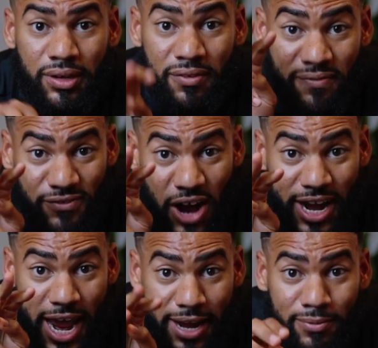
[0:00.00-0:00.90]

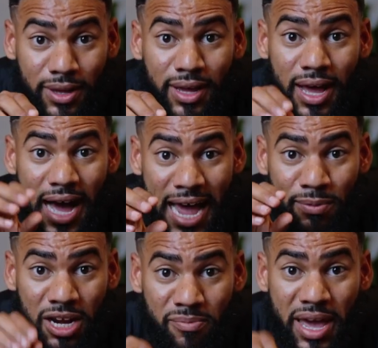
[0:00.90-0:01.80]
Friday, I'm
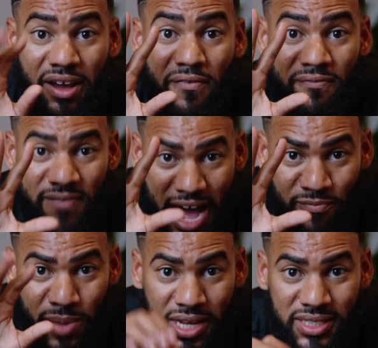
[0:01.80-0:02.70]
gonna make 5
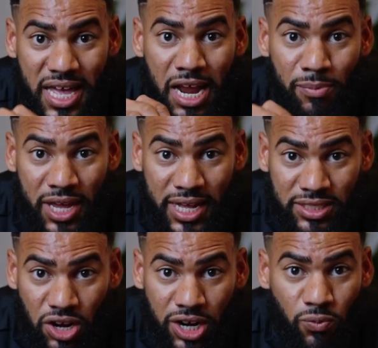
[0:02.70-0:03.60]
minutes and I'm gonna get
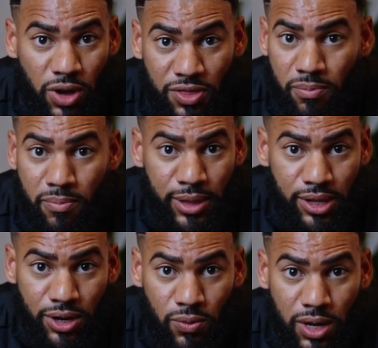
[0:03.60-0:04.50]
started with my
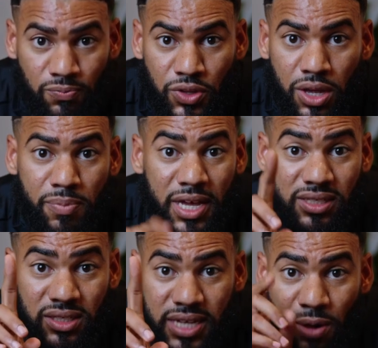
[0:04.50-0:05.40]
little one,
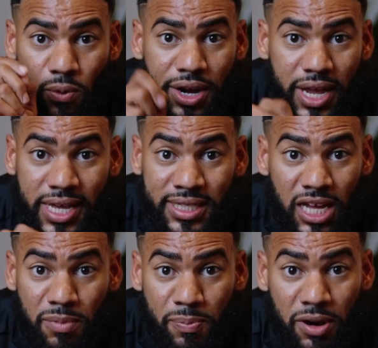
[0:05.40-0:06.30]
because day one isn't
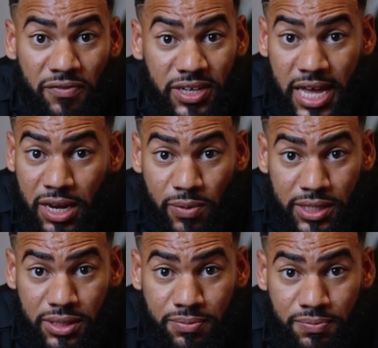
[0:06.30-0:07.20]
gonna be perfect
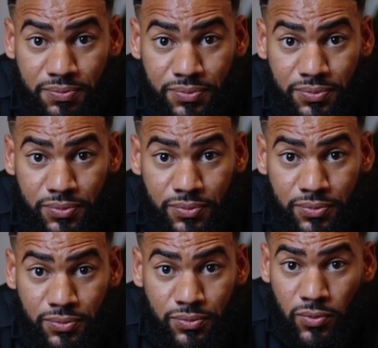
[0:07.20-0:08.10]
anyways.
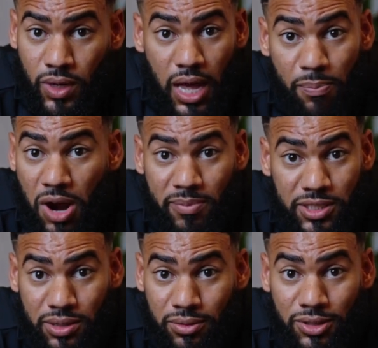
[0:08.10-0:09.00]
I
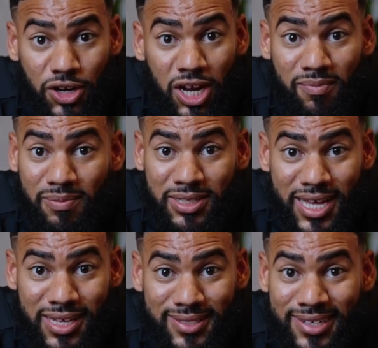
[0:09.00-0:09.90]
promise you, you're gonna make
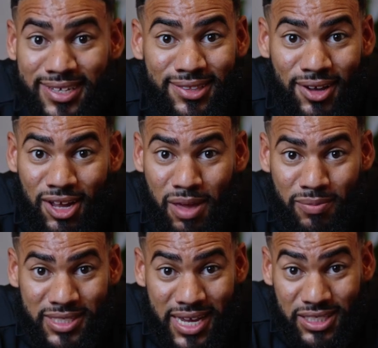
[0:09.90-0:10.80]
mistakes, they're gonna make
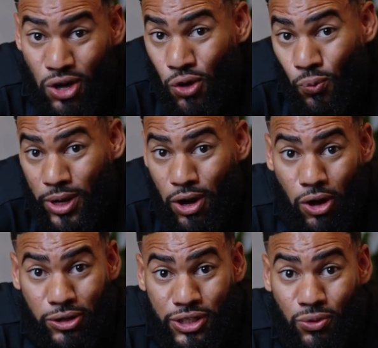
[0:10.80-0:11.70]
mistakes, we
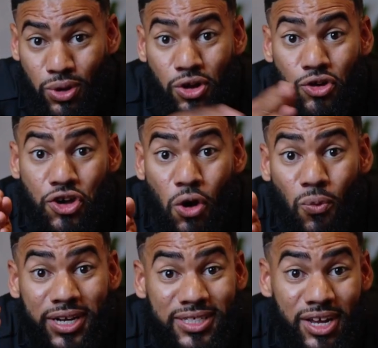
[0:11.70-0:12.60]
all do. No
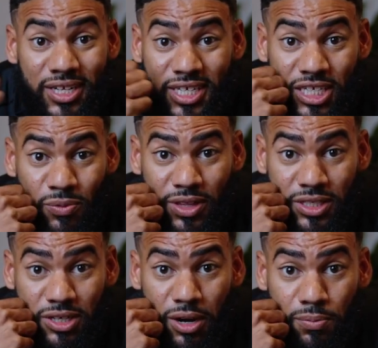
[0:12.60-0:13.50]
one is good at teaching when they
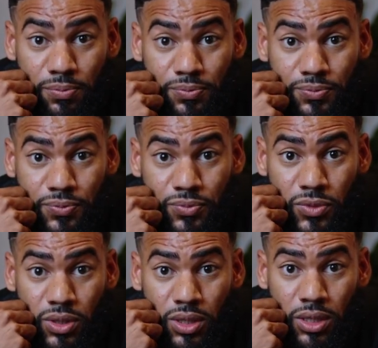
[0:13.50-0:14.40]
start.
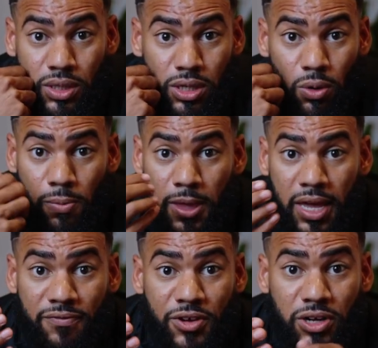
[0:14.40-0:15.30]
So
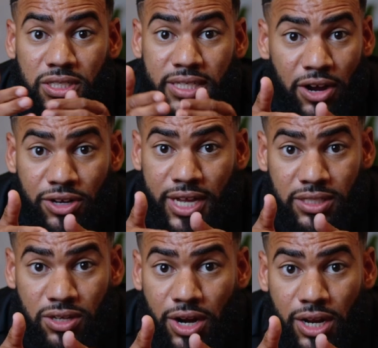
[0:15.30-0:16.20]
if you're scared to get
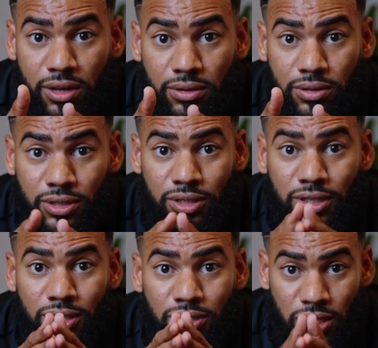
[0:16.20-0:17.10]
started,
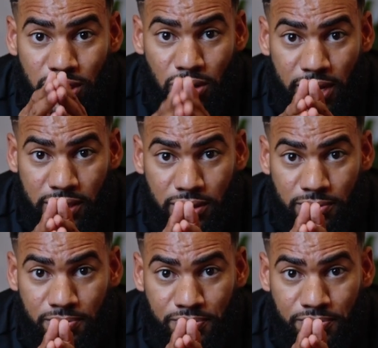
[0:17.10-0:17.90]
just know this.